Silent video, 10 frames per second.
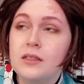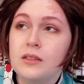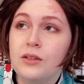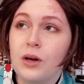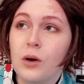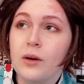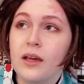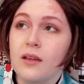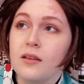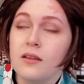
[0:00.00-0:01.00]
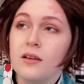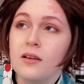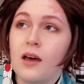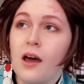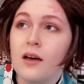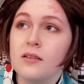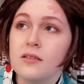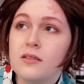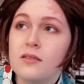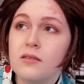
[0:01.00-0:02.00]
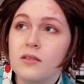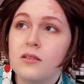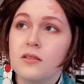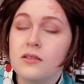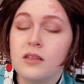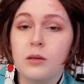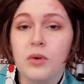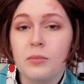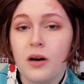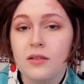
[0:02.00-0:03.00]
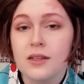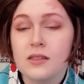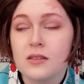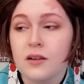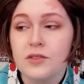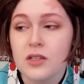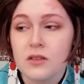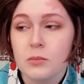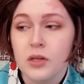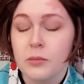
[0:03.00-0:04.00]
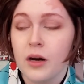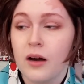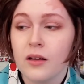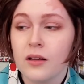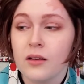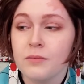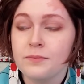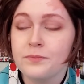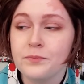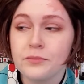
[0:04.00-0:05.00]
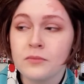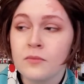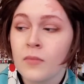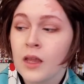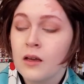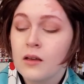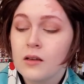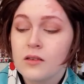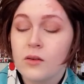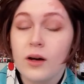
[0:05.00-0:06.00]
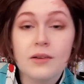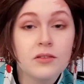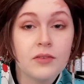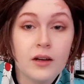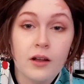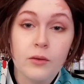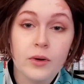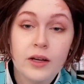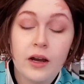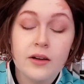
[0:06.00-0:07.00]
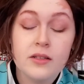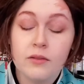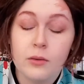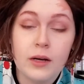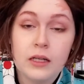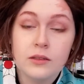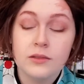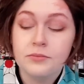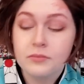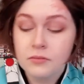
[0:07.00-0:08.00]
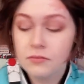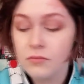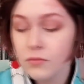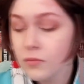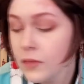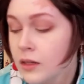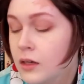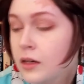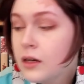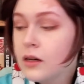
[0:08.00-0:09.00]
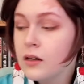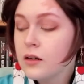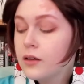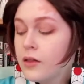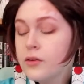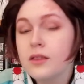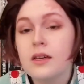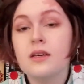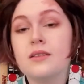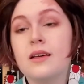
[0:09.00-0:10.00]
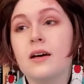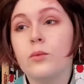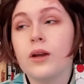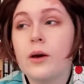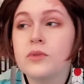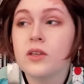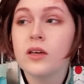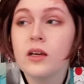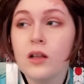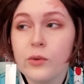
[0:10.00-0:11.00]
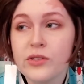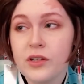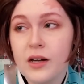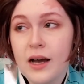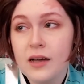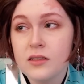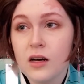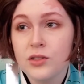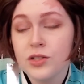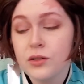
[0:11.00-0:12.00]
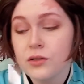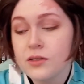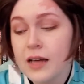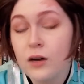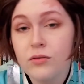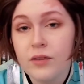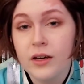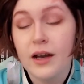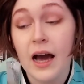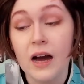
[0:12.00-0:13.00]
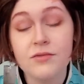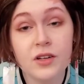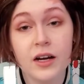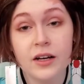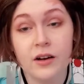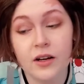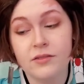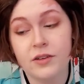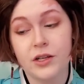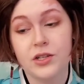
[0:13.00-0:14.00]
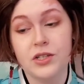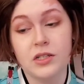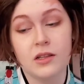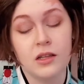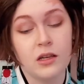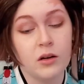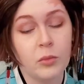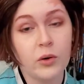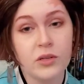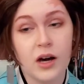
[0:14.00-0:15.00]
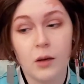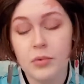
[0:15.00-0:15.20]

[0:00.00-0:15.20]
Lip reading: go in and seam rip all that stuff just to put a pocket in. So I'll have to find another way to carry stuff around. Another thing is that when I was looking closer at Tanjiro's outfit after I had already finished the kimono top,